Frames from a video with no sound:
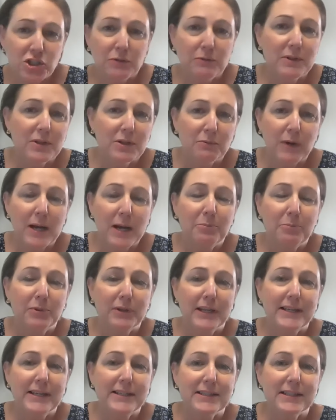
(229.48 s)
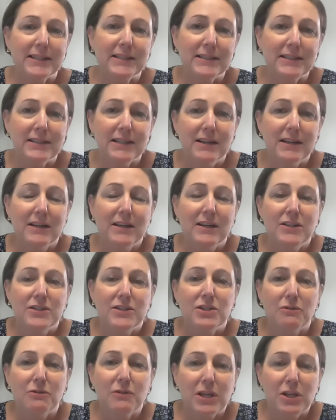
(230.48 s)
direct you in the right places
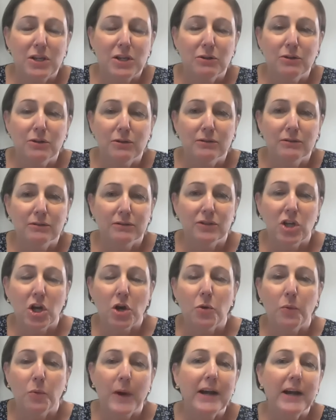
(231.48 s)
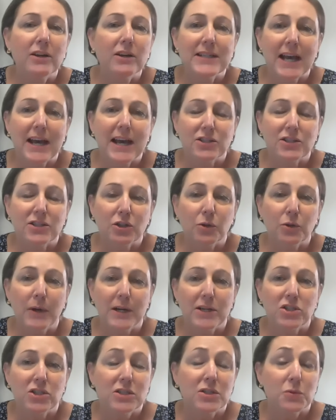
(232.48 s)
so that you'll know where to ask your
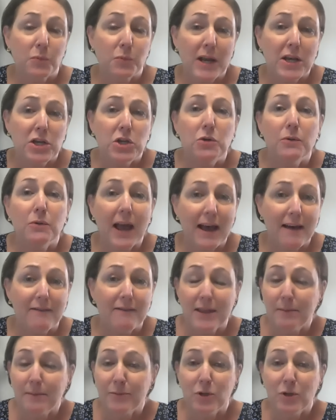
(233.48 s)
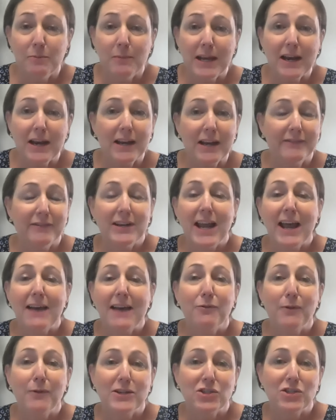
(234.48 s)
questions when you have them. You may not even
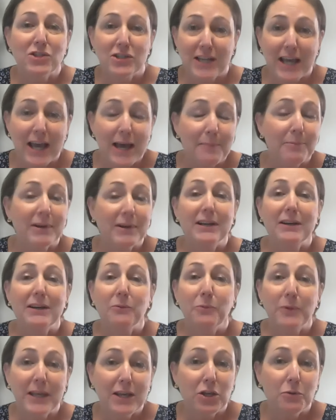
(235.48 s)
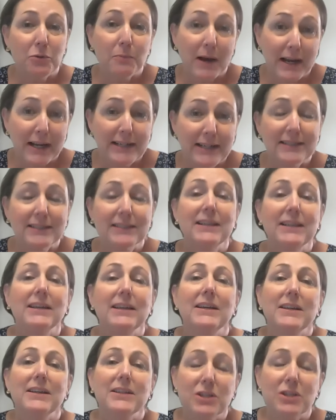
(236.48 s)
have questions yet, but in a week you might.
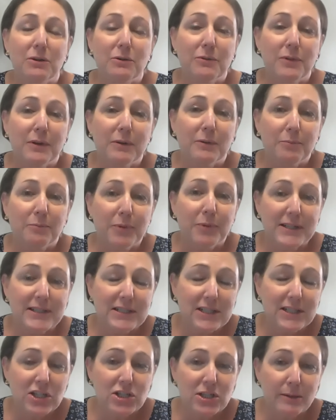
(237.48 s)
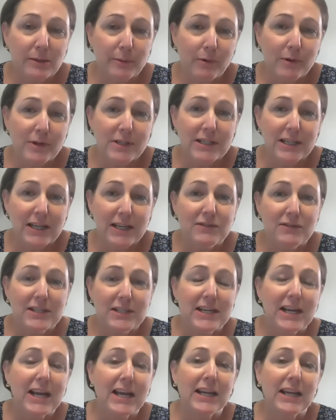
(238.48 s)
So the presentation I'm going to give
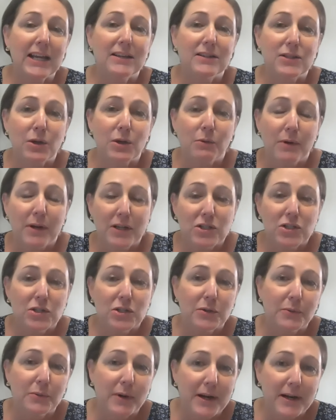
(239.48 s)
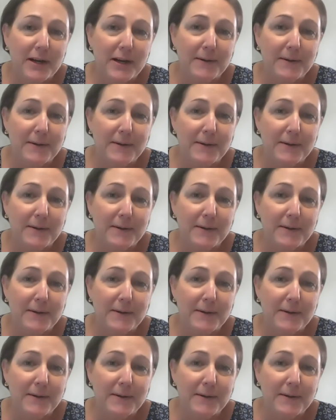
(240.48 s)
today is going to